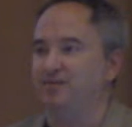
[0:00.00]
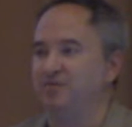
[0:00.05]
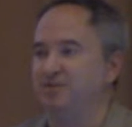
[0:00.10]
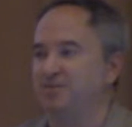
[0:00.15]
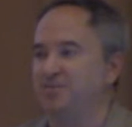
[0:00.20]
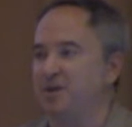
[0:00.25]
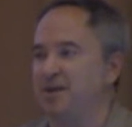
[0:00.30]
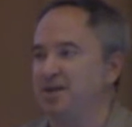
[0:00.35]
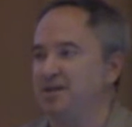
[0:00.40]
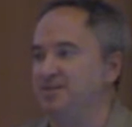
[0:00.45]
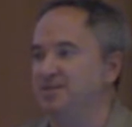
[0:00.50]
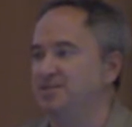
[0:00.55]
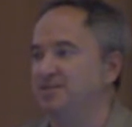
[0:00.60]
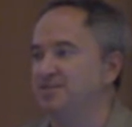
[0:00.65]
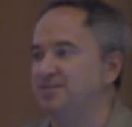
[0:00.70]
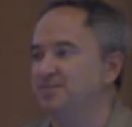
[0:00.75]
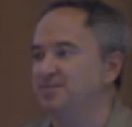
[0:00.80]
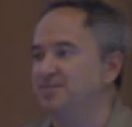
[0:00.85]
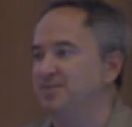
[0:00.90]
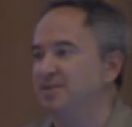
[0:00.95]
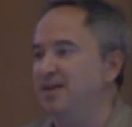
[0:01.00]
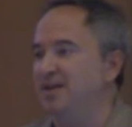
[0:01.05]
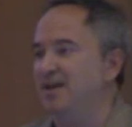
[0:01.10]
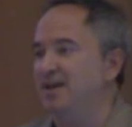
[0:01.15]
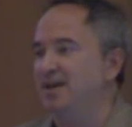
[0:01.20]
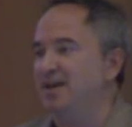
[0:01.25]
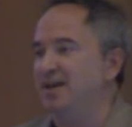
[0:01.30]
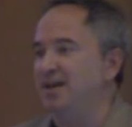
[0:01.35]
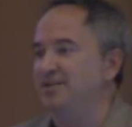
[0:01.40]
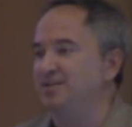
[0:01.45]
of space.
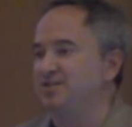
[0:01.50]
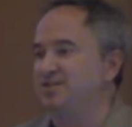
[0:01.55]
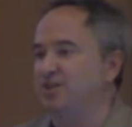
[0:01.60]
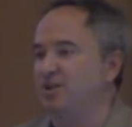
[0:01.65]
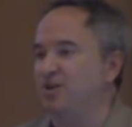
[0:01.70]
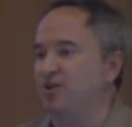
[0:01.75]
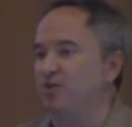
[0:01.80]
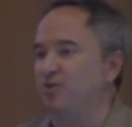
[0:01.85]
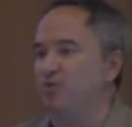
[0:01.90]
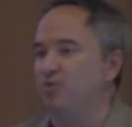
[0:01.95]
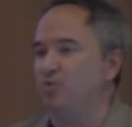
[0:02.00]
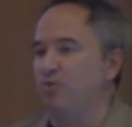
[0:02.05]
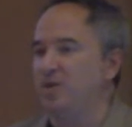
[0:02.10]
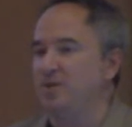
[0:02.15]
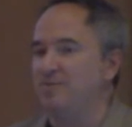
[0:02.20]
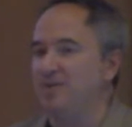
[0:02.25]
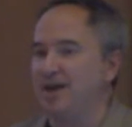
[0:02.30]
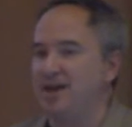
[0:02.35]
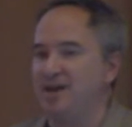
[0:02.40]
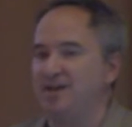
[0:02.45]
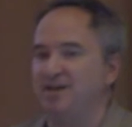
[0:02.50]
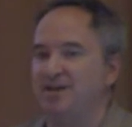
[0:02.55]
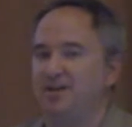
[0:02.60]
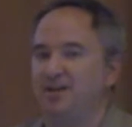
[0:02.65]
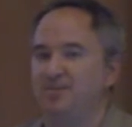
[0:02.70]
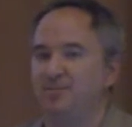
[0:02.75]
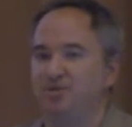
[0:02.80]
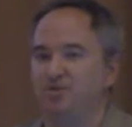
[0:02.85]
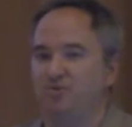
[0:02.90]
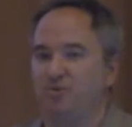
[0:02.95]
And so we made
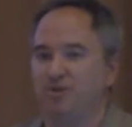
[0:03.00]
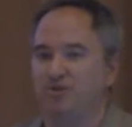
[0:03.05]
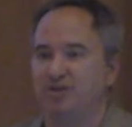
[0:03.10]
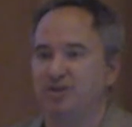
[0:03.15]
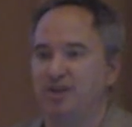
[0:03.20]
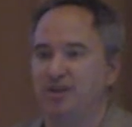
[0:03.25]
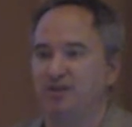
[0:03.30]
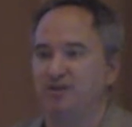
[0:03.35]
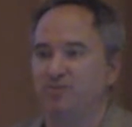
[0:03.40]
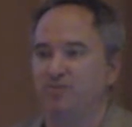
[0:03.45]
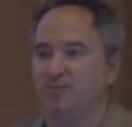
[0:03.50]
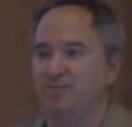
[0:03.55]
an image rotator,